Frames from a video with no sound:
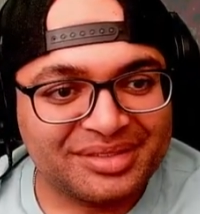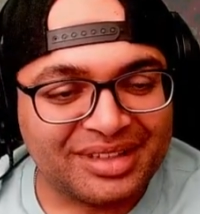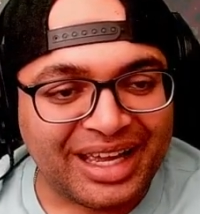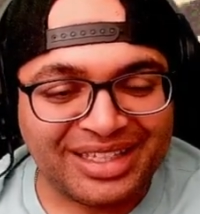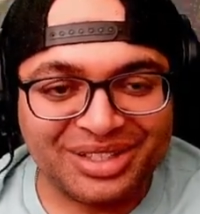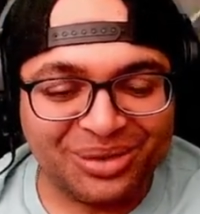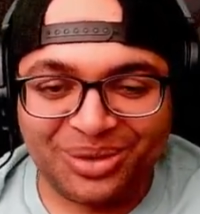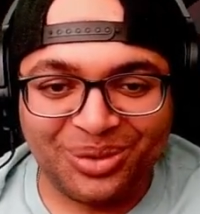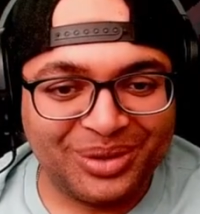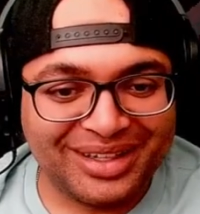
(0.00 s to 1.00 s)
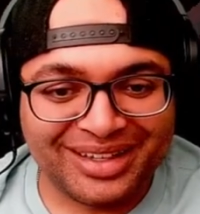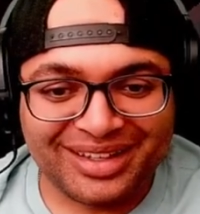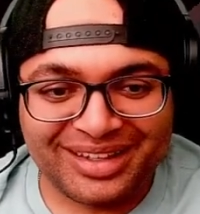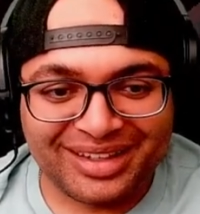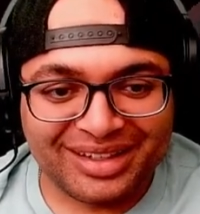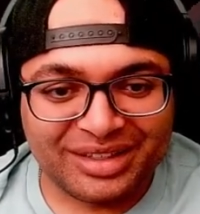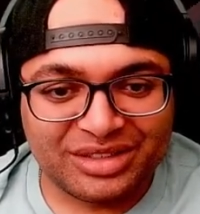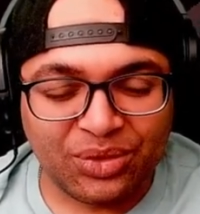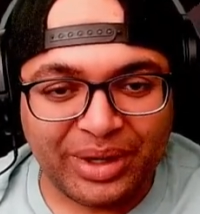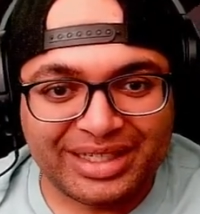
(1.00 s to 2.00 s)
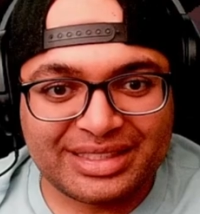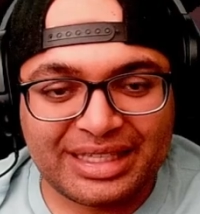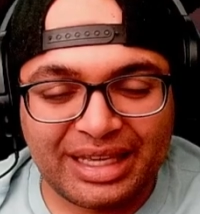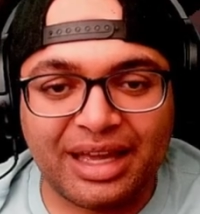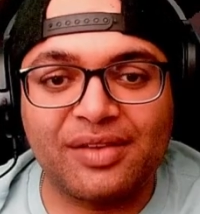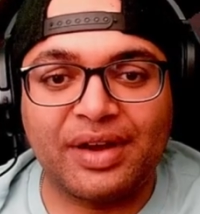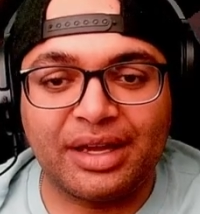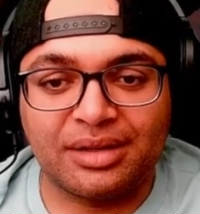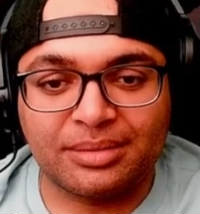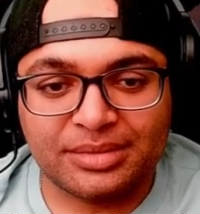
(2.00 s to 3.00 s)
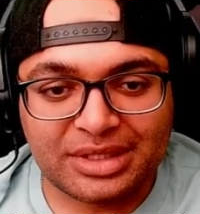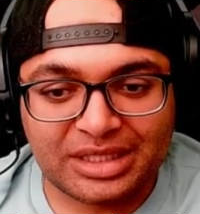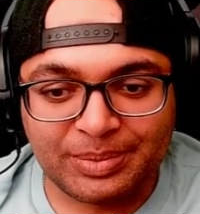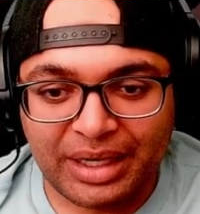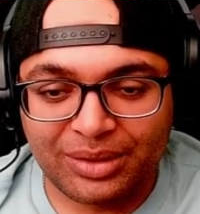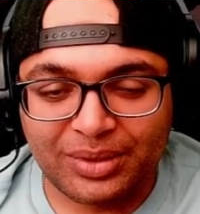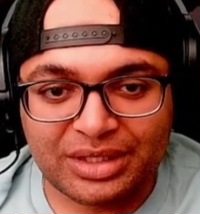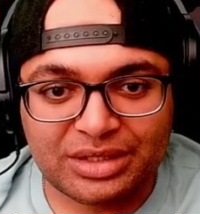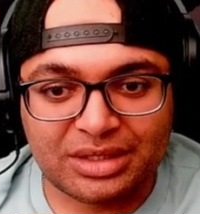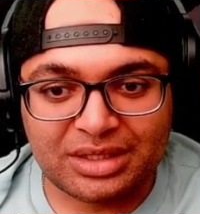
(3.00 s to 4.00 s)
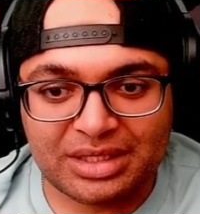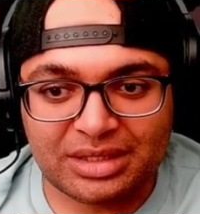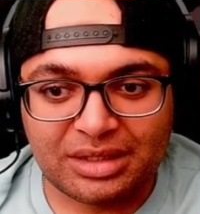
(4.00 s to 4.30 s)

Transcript: I don't know what... So why does he have items? That's my question. Does...